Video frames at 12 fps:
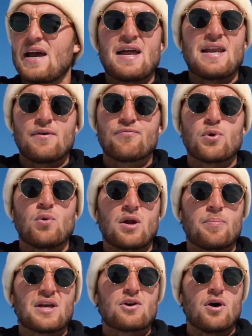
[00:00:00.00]
and if you want to
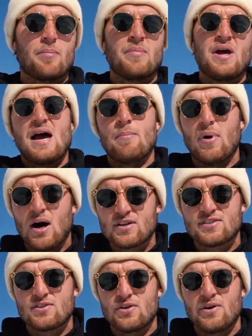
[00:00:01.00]
become a
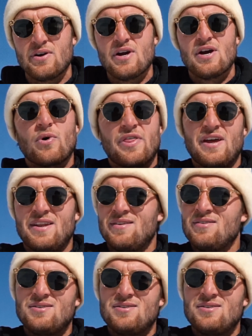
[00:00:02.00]
master within